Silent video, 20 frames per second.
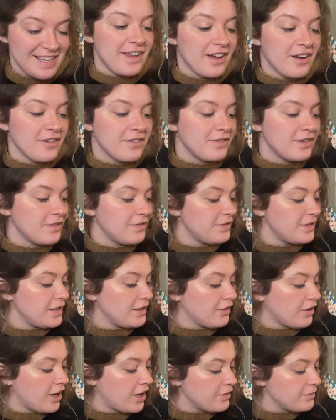They are 50
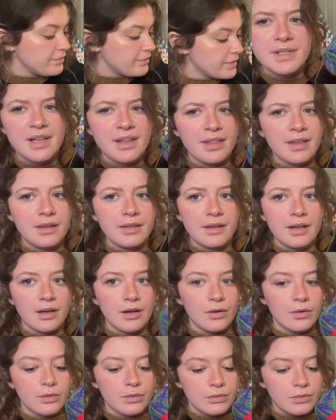grams. I think they
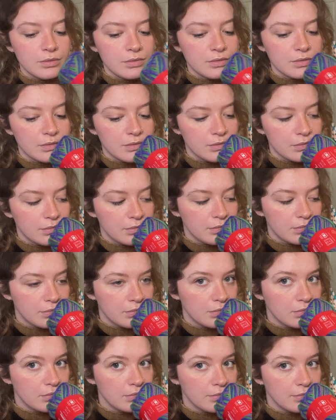are all
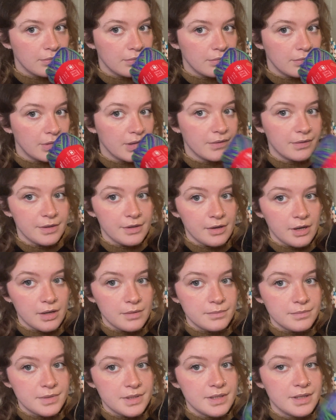50
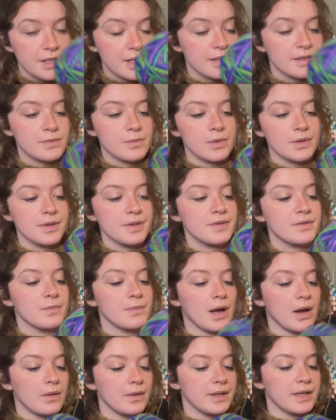grams, these ones from
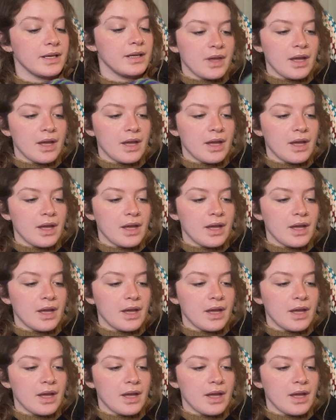Aldi.